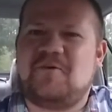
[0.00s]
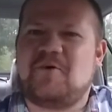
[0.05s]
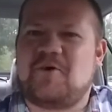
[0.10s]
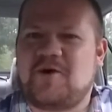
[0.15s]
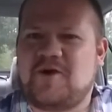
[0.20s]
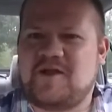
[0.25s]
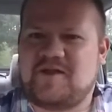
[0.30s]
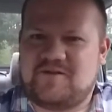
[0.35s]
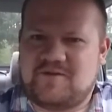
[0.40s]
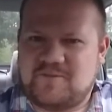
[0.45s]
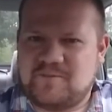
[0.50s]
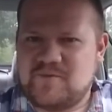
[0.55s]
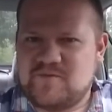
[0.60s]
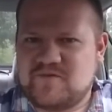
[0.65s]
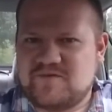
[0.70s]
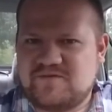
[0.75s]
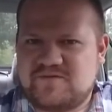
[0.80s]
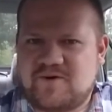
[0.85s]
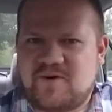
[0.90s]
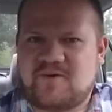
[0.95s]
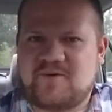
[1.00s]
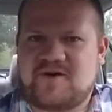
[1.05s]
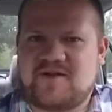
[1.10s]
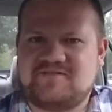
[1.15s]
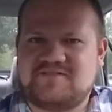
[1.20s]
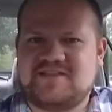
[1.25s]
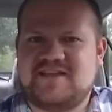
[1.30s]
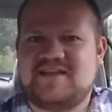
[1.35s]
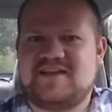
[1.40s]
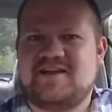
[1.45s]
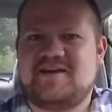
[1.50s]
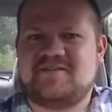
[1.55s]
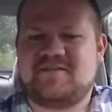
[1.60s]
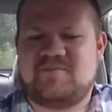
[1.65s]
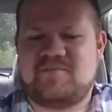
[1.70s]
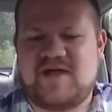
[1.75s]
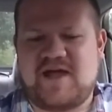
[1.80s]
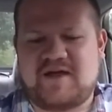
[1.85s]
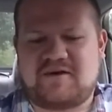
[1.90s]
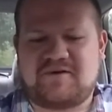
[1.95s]
don't worry, moving forward, I've taken out
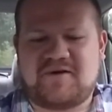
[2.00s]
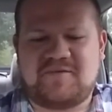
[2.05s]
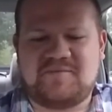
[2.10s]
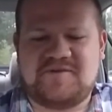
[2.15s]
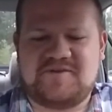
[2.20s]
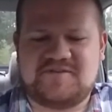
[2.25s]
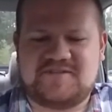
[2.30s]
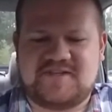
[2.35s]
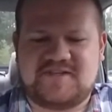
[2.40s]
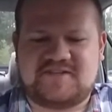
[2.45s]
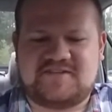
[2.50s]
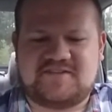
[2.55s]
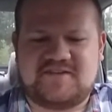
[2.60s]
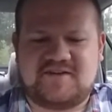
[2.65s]
the background music.